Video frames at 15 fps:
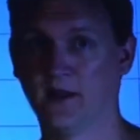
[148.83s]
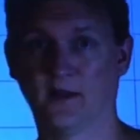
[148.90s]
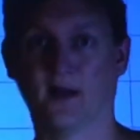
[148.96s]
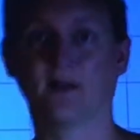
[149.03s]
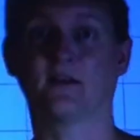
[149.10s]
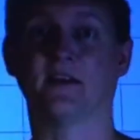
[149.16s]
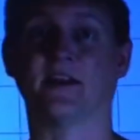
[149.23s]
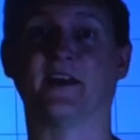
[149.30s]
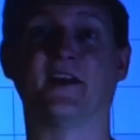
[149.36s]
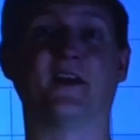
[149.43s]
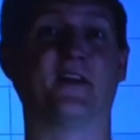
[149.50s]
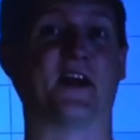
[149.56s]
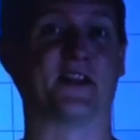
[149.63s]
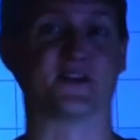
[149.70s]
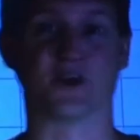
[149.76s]
Luckily,
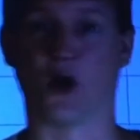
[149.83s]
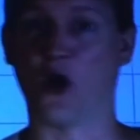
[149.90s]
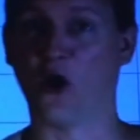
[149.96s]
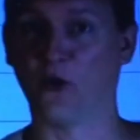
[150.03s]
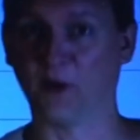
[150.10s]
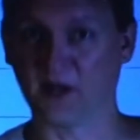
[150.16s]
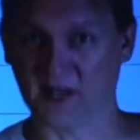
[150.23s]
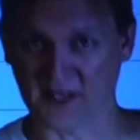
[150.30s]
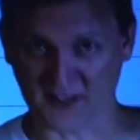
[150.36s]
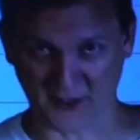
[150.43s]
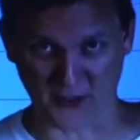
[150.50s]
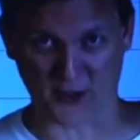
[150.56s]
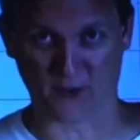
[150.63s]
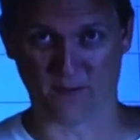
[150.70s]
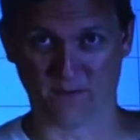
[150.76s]
that's all we need to
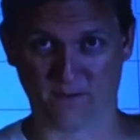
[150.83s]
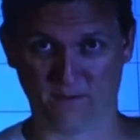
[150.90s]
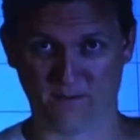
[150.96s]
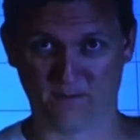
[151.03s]
know.